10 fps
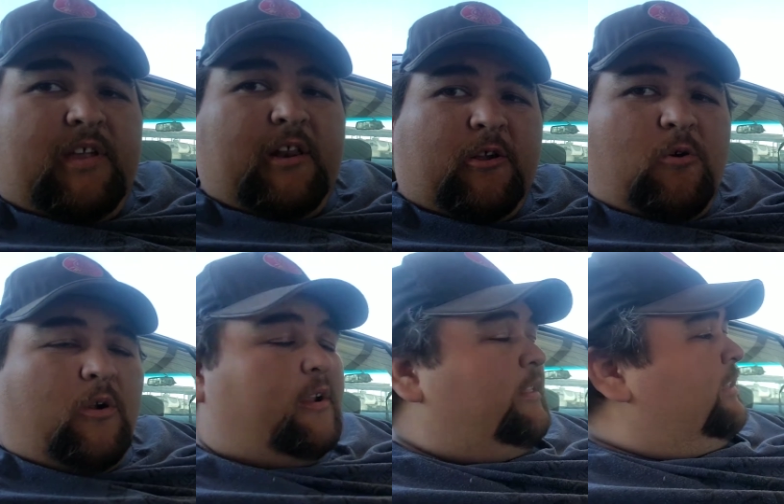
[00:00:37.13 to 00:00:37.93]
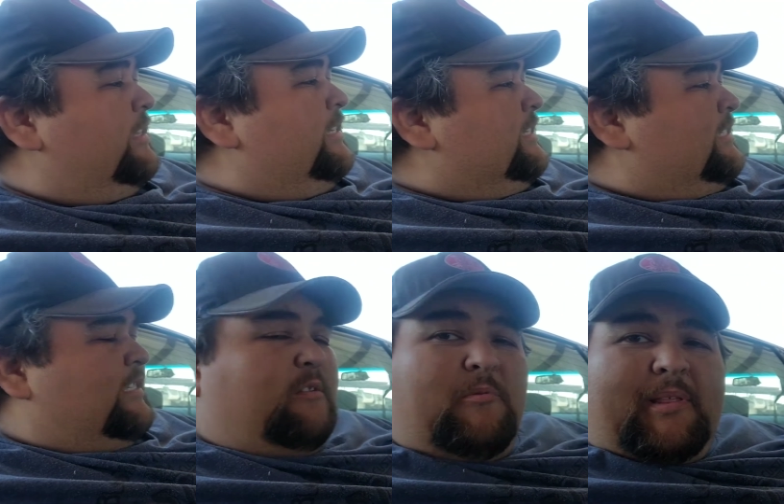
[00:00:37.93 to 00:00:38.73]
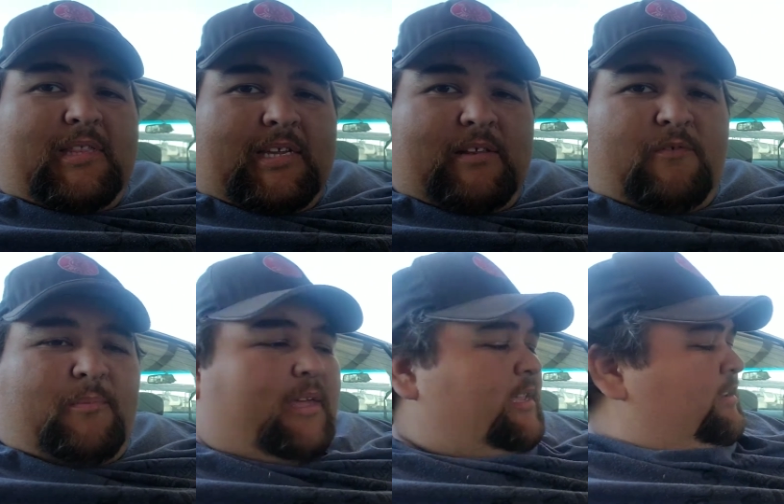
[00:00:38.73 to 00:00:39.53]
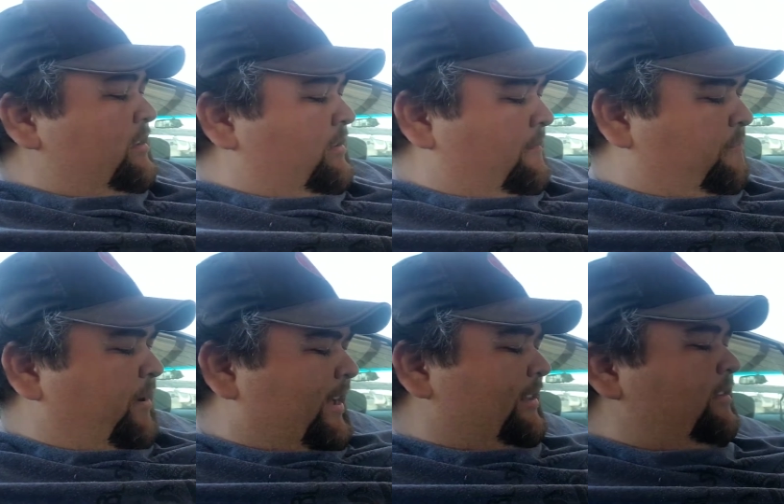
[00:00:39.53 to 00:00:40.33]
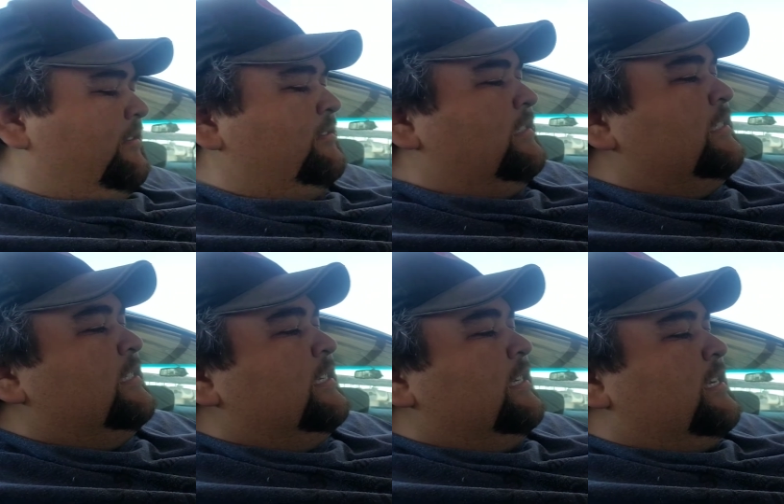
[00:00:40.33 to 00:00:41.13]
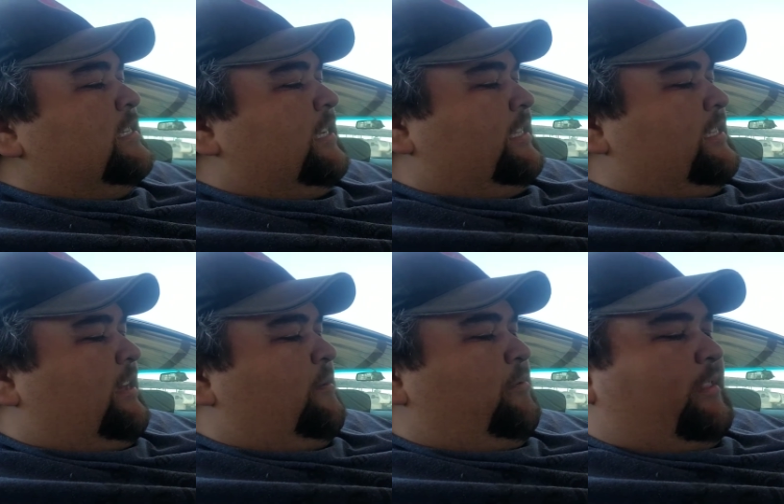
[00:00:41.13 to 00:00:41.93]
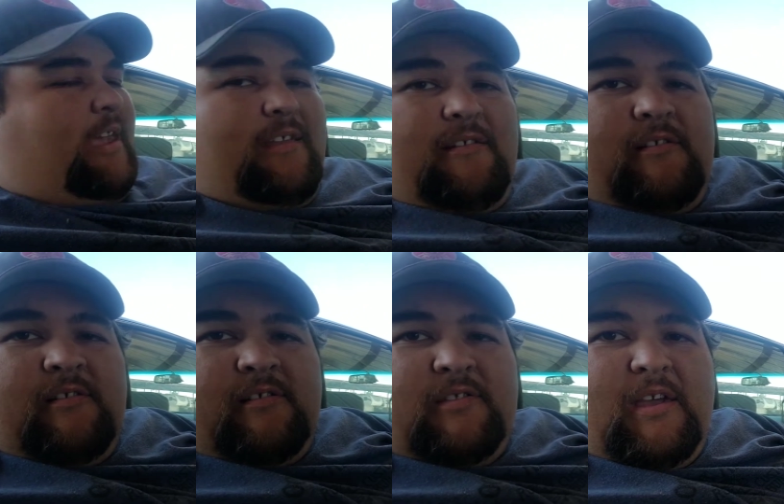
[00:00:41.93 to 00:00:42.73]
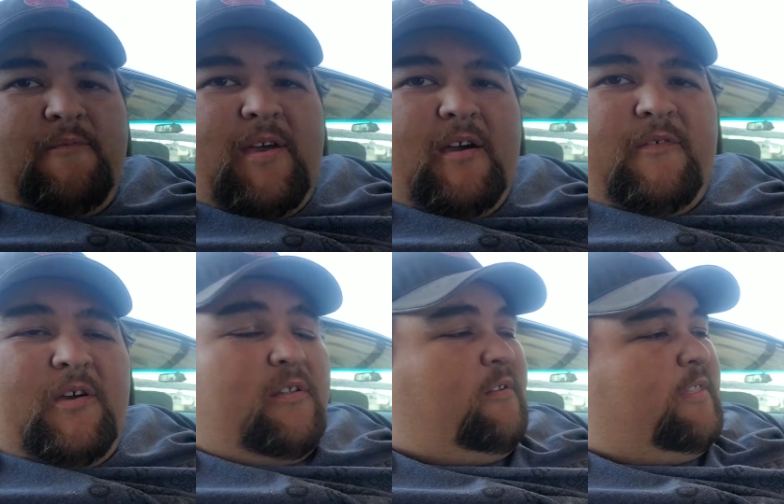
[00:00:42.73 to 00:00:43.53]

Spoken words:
heater core. Doesn't seem to be leaking from that end, but check this out. I put that valve on, or